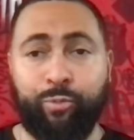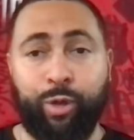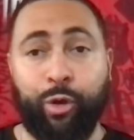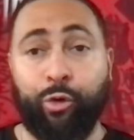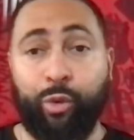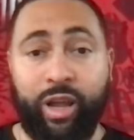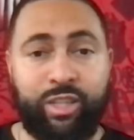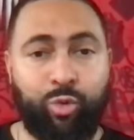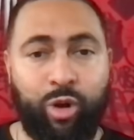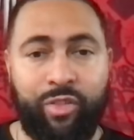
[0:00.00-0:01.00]

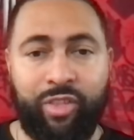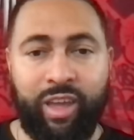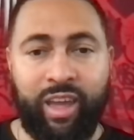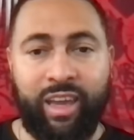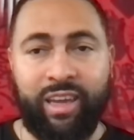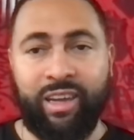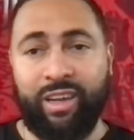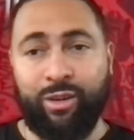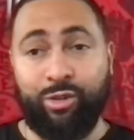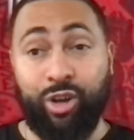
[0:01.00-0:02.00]
Durant's one thing.
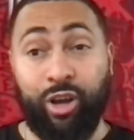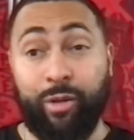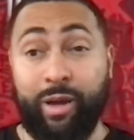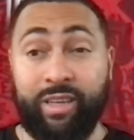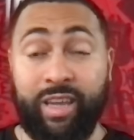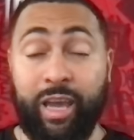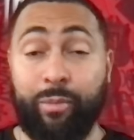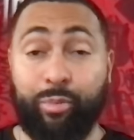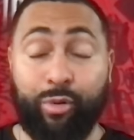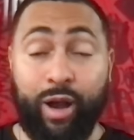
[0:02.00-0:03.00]
Talking about Dame
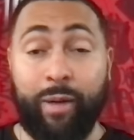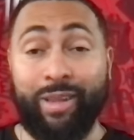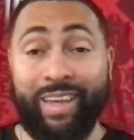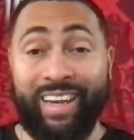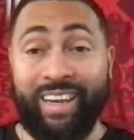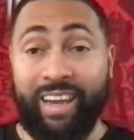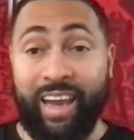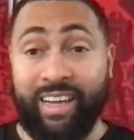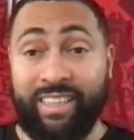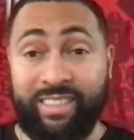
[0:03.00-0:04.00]
probably
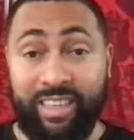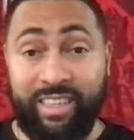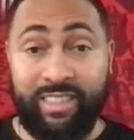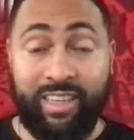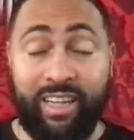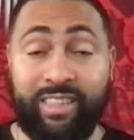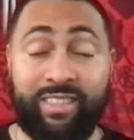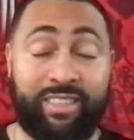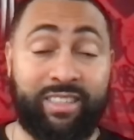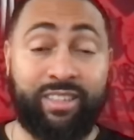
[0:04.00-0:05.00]
next season, not the
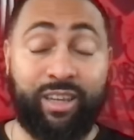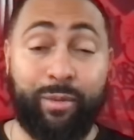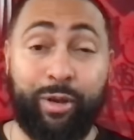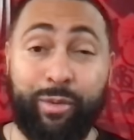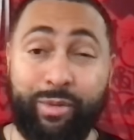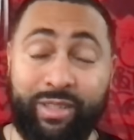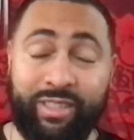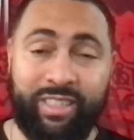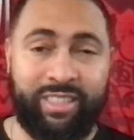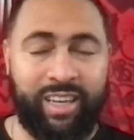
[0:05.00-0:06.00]
season coming up, but the
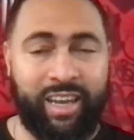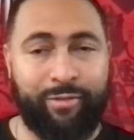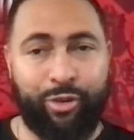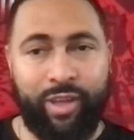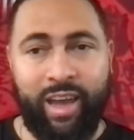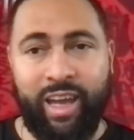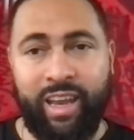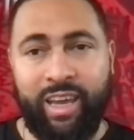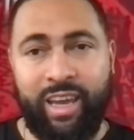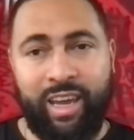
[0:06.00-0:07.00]
season after that,
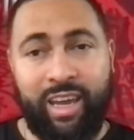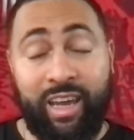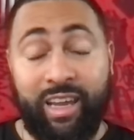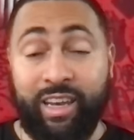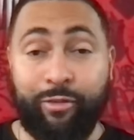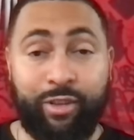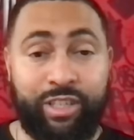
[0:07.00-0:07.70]
definitely